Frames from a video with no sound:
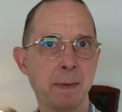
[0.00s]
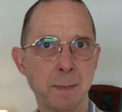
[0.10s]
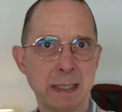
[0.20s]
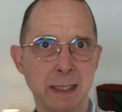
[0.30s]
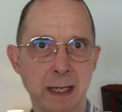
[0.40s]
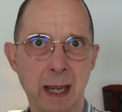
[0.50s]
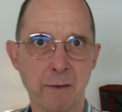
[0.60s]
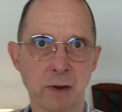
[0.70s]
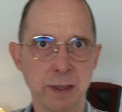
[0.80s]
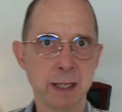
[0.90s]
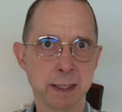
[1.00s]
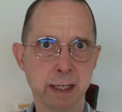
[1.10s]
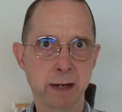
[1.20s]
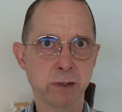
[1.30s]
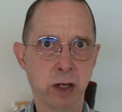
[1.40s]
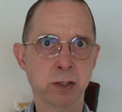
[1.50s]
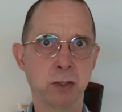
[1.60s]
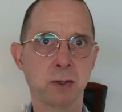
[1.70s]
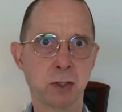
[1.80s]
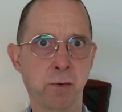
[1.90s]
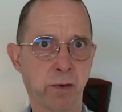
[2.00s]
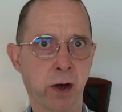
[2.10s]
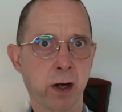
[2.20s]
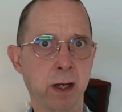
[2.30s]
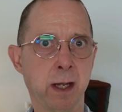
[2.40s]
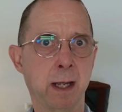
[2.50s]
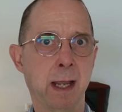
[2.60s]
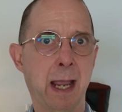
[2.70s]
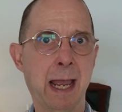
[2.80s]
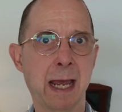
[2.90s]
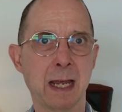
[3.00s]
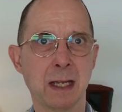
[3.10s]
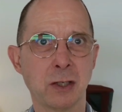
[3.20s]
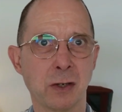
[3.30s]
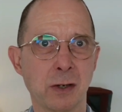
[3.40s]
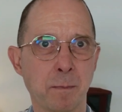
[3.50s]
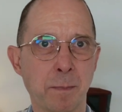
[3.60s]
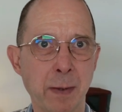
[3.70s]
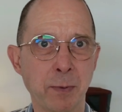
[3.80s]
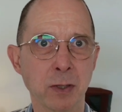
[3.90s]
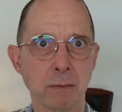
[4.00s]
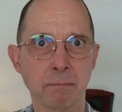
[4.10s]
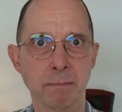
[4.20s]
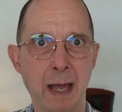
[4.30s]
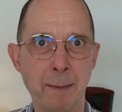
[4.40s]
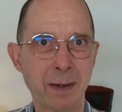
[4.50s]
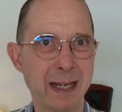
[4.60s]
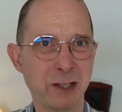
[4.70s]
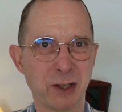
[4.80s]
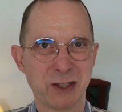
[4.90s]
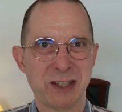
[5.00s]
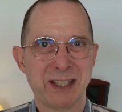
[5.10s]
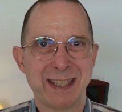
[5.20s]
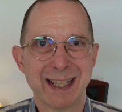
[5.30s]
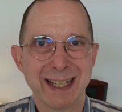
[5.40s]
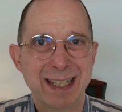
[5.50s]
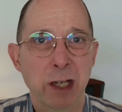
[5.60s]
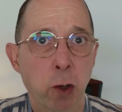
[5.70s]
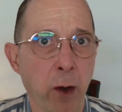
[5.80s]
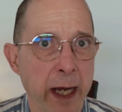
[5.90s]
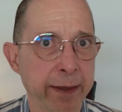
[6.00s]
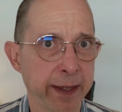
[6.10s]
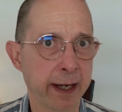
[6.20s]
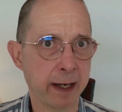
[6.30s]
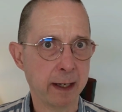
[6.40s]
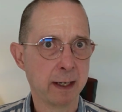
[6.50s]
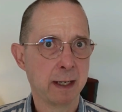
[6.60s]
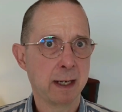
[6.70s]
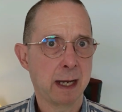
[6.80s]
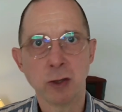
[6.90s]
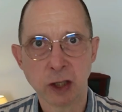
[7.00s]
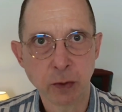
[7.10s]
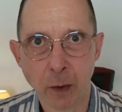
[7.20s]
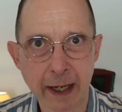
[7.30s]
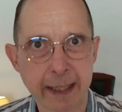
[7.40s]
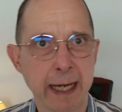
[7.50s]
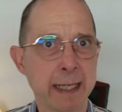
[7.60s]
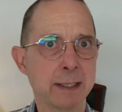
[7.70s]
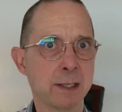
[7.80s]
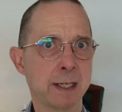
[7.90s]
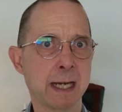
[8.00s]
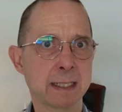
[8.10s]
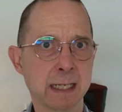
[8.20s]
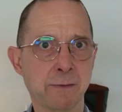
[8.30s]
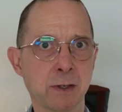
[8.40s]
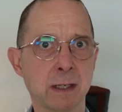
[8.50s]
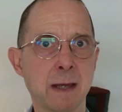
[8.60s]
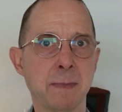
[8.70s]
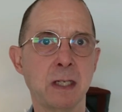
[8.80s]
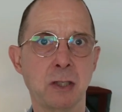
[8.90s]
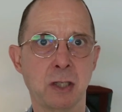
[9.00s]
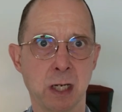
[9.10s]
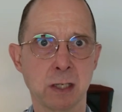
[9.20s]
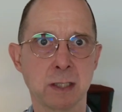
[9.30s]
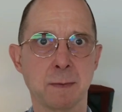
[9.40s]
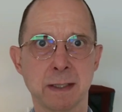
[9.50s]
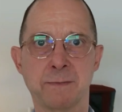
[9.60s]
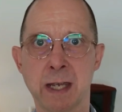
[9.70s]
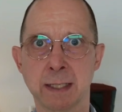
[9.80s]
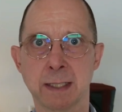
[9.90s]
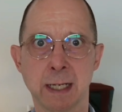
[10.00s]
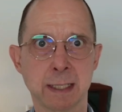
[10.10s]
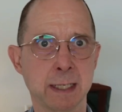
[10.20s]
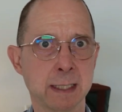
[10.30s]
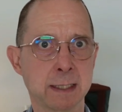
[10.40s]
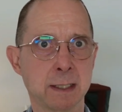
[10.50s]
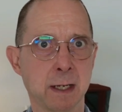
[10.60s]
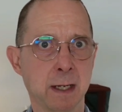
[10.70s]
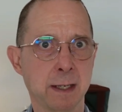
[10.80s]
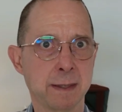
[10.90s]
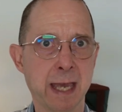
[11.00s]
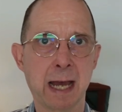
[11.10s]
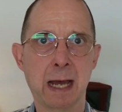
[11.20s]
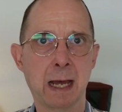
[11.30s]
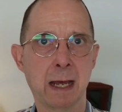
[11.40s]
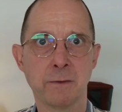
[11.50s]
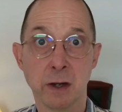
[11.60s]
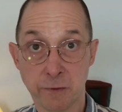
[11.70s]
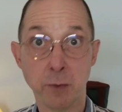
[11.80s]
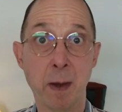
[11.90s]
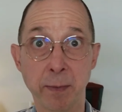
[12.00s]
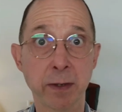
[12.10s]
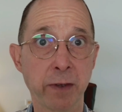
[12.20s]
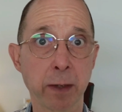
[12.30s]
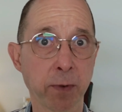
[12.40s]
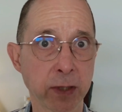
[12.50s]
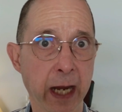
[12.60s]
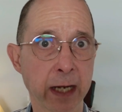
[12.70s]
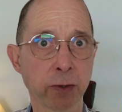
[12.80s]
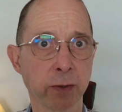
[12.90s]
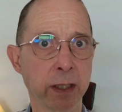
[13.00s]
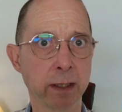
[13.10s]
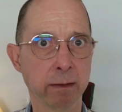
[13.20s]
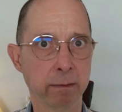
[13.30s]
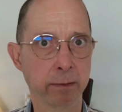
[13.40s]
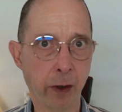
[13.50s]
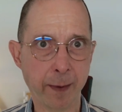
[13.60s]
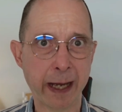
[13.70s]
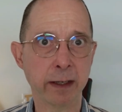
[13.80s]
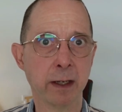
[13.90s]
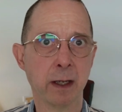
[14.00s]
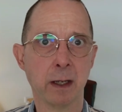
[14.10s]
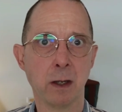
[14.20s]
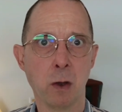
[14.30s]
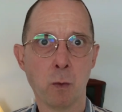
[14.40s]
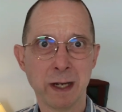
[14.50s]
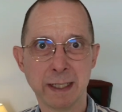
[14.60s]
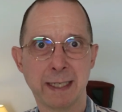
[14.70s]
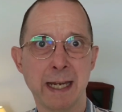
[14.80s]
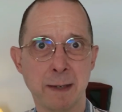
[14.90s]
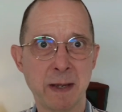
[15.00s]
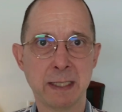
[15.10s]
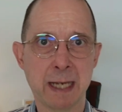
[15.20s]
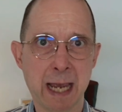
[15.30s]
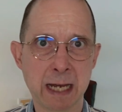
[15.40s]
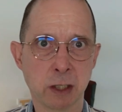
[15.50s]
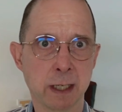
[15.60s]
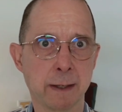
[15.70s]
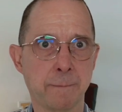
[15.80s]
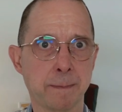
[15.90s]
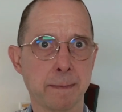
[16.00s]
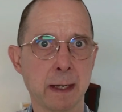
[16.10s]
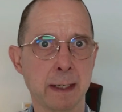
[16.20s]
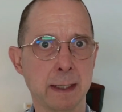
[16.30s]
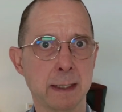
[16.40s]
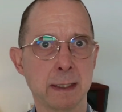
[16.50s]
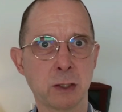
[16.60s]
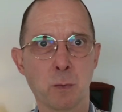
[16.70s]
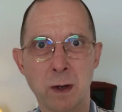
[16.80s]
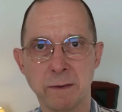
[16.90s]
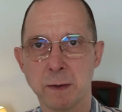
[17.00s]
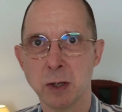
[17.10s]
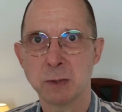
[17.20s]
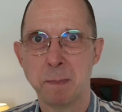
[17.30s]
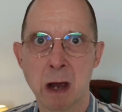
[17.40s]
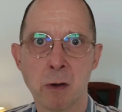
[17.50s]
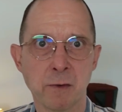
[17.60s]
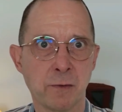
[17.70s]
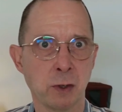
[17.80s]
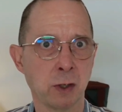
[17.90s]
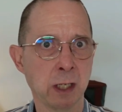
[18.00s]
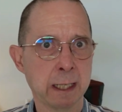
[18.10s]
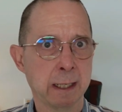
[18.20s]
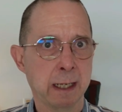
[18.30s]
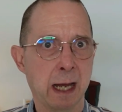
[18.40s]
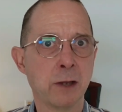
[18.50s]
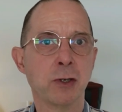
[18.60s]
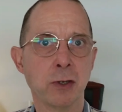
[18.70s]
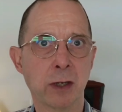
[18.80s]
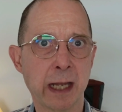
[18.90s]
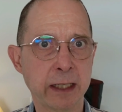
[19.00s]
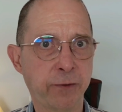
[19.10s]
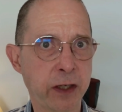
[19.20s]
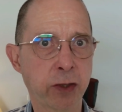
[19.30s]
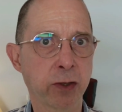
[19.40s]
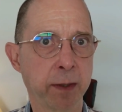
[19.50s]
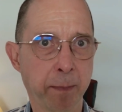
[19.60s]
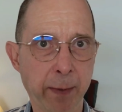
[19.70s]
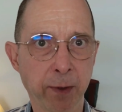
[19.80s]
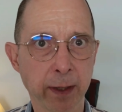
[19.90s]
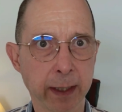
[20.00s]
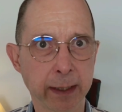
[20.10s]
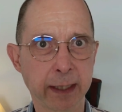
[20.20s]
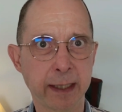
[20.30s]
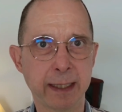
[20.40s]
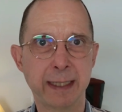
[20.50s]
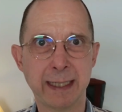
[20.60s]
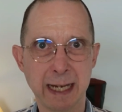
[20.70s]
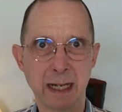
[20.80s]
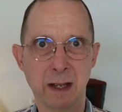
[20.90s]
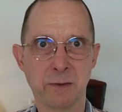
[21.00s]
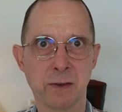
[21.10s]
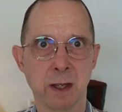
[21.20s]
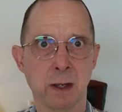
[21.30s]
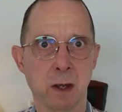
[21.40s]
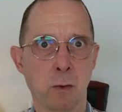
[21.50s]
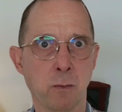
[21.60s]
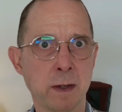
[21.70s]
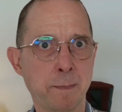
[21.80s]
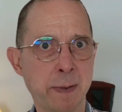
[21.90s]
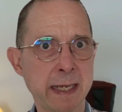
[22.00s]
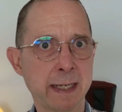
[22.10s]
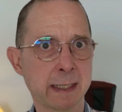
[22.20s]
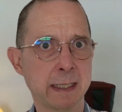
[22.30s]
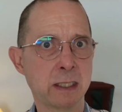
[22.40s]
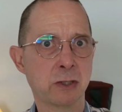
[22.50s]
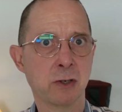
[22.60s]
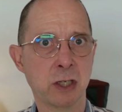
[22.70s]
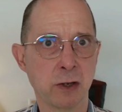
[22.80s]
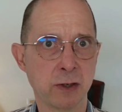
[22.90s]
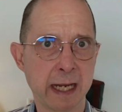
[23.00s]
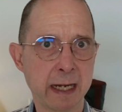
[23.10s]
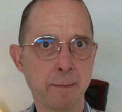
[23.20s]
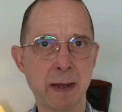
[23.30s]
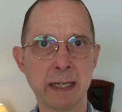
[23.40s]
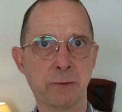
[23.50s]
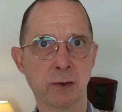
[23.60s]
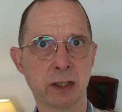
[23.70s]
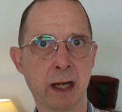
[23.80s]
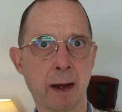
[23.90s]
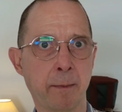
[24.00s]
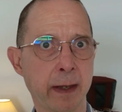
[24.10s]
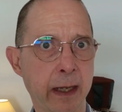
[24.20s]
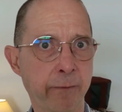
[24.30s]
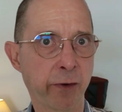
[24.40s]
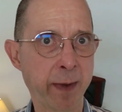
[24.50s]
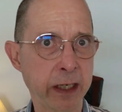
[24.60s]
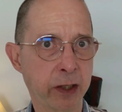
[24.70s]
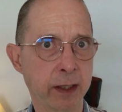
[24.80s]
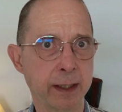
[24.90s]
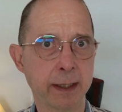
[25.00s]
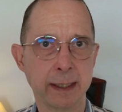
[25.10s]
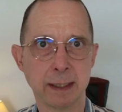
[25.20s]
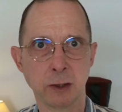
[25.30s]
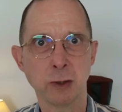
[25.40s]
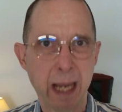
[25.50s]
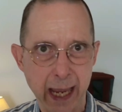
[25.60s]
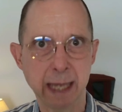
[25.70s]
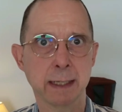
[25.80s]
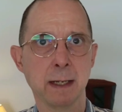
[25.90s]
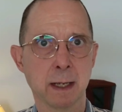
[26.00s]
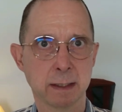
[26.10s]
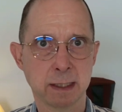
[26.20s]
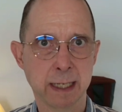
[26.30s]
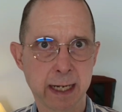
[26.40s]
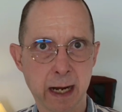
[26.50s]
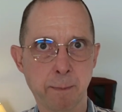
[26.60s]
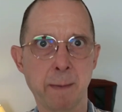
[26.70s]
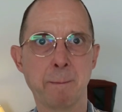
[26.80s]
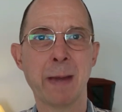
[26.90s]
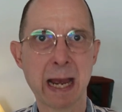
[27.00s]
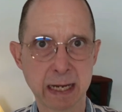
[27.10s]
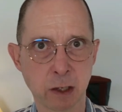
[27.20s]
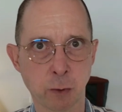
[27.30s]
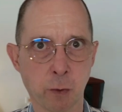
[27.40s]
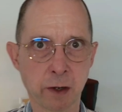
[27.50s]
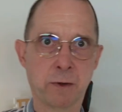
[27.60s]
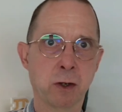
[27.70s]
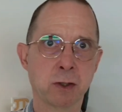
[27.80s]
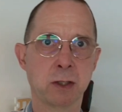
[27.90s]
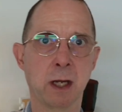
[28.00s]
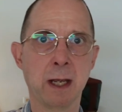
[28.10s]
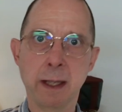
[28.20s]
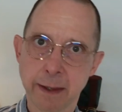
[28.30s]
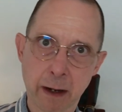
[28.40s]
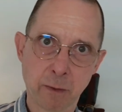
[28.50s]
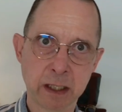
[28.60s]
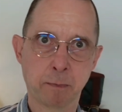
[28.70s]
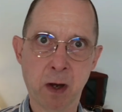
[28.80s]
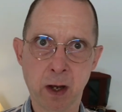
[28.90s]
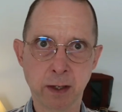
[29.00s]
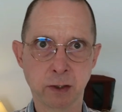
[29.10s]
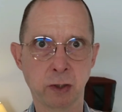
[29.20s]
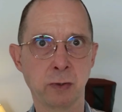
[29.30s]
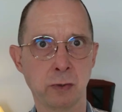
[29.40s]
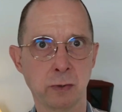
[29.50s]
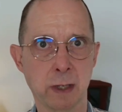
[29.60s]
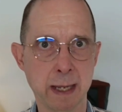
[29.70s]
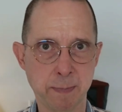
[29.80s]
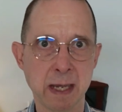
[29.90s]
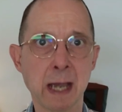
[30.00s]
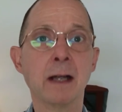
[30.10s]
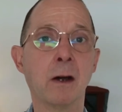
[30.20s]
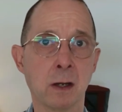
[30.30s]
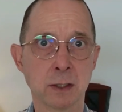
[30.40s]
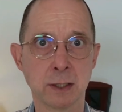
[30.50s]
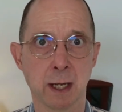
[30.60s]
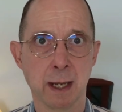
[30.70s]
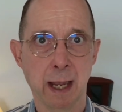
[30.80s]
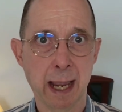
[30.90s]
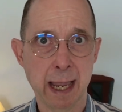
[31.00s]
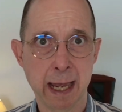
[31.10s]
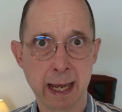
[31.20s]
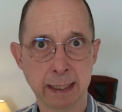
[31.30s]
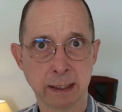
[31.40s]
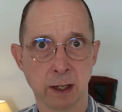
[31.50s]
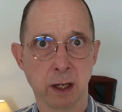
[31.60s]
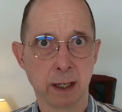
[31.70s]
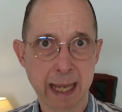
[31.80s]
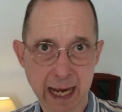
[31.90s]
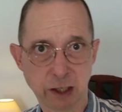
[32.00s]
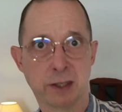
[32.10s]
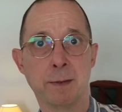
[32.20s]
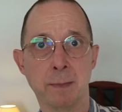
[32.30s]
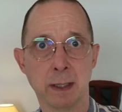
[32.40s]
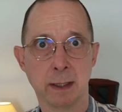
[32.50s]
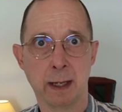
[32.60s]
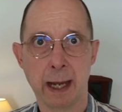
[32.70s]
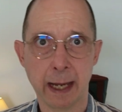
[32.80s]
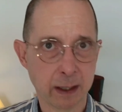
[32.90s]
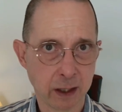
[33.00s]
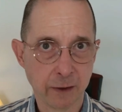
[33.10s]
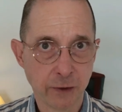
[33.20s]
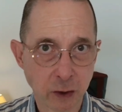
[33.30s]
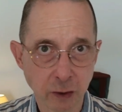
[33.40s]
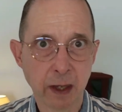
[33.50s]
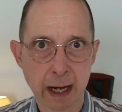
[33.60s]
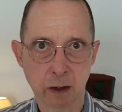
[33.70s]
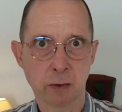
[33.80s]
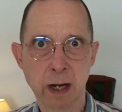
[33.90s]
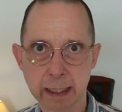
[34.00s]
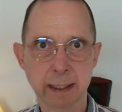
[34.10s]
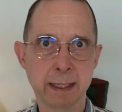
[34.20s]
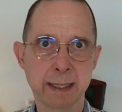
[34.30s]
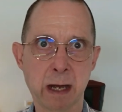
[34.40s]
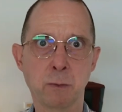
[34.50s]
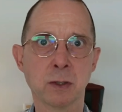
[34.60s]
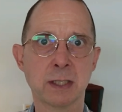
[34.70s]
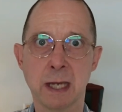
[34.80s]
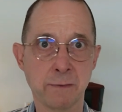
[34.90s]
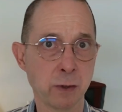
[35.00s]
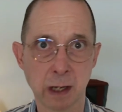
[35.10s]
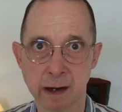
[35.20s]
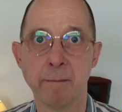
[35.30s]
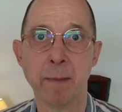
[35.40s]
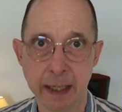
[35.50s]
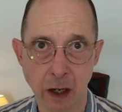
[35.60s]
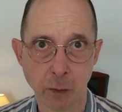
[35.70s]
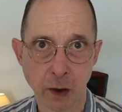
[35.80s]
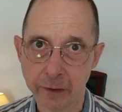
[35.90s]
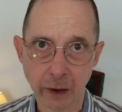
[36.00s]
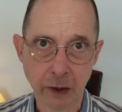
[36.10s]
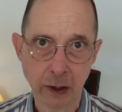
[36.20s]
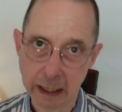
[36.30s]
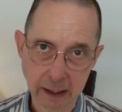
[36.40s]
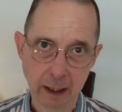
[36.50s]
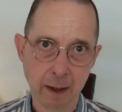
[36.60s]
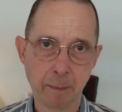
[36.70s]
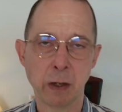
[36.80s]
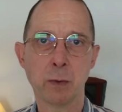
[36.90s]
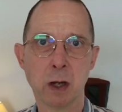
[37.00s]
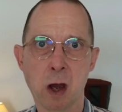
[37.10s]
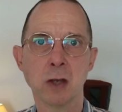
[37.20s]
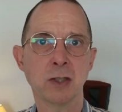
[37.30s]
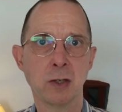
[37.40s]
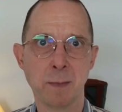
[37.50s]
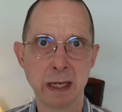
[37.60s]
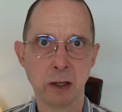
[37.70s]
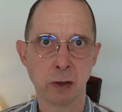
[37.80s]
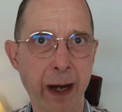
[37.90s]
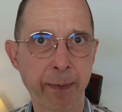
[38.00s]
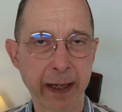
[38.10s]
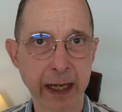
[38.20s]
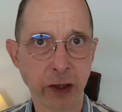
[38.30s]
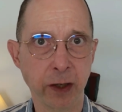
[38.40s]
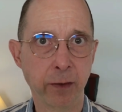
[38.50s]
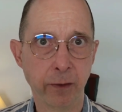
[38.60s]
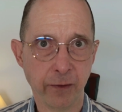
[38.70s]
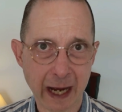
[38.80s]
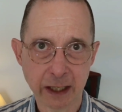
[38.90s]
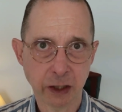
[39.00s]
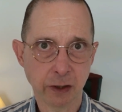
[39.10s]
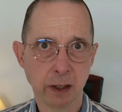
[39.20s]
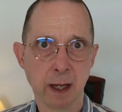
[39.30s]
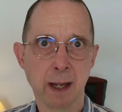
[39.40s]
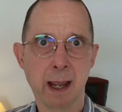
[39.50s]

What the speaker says: implemented everything that I've talked to you so far and your bubble application still isn't quite there, or you just want to take it to the next level, let me share some advanced techniques that very few bubble developers actually know about. One is database caching. It's one of the most powerful, underutilized features in Bubble. Instead of repeatedly searching your database for some information, you can set up backend workflows that respond to API calls and cache them. And if you do that correctly, that will save you a lot of money on workflow units, but it will also make your application faster,